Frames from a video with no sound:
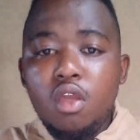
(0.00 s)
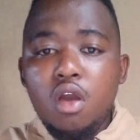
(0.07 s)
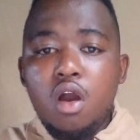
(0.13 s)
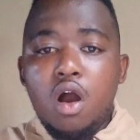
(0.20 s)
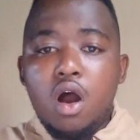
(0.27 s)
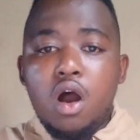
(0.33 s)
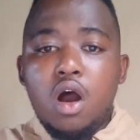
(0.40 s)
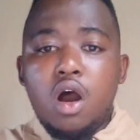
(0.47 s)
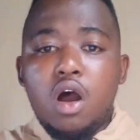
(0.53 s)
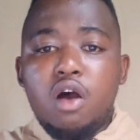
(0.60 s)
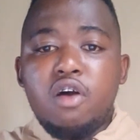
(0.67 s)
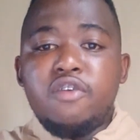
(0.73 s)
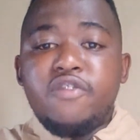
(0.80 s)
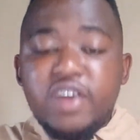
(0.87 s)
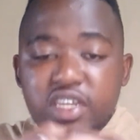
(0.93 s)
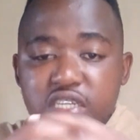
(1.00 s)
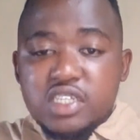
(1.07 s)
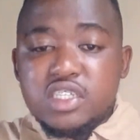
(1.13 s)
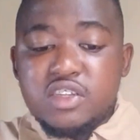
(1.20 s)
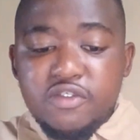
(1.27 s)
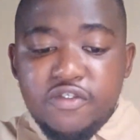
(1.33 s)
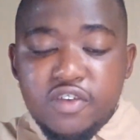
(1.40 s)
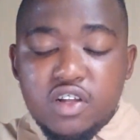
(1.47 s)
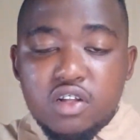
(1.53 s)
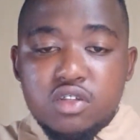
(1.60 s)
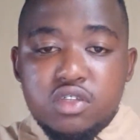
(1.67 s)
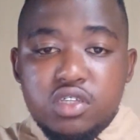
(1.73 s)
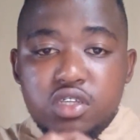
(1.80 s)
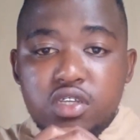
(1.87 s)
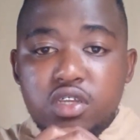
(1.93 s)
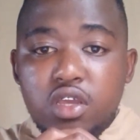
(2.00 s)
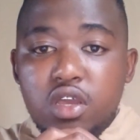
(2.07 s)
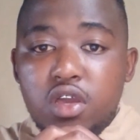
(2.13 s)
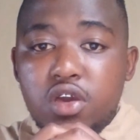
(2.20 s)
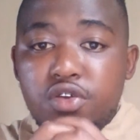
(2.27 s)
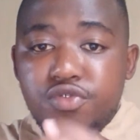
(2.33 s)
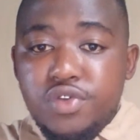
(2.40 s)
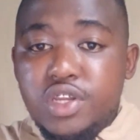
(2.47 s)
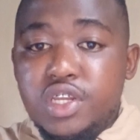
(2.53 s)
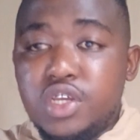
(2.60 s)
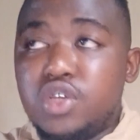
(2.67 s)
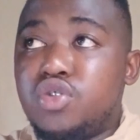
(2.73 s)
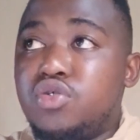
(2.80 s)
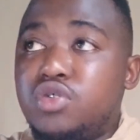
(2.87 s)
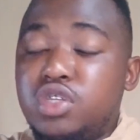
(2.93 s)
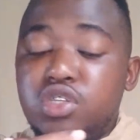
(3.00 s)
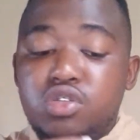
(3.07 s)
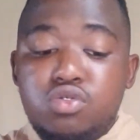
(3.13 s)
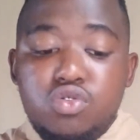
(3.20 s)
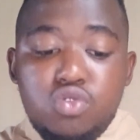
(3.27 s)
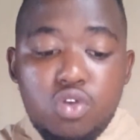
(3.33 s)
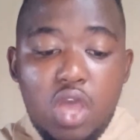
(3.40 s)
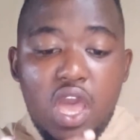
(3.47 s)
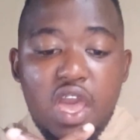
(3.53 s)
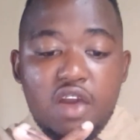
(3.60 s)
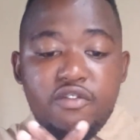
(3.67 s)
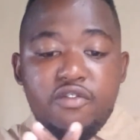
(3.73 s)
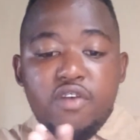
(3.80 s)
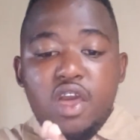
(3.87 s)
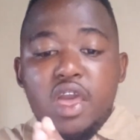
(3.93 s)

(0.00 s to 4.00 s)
are finding difficulty reading, you need to have